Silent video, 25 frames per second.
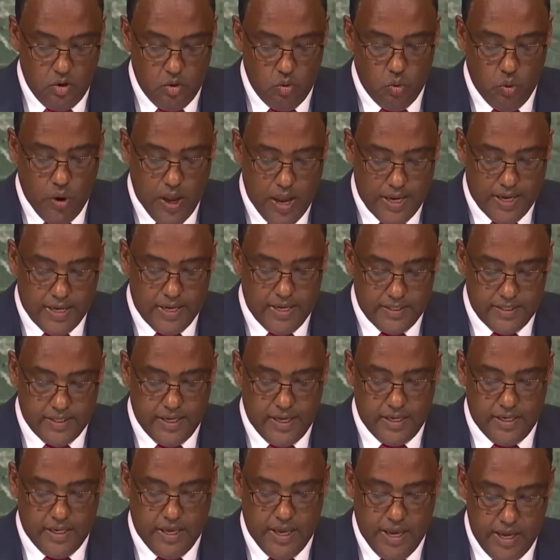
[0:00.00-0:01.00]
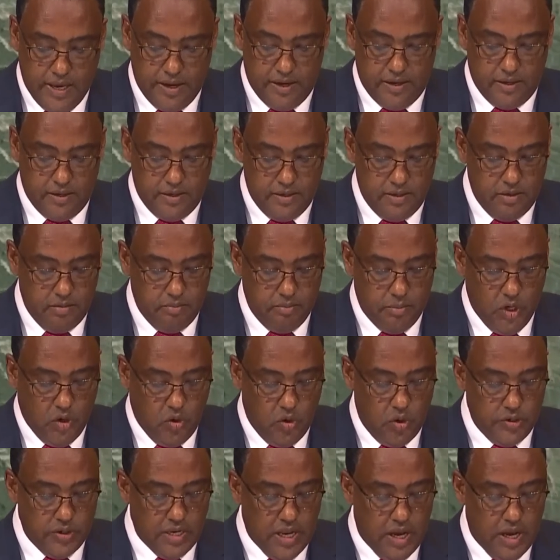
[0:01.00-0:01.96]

We are gathered here because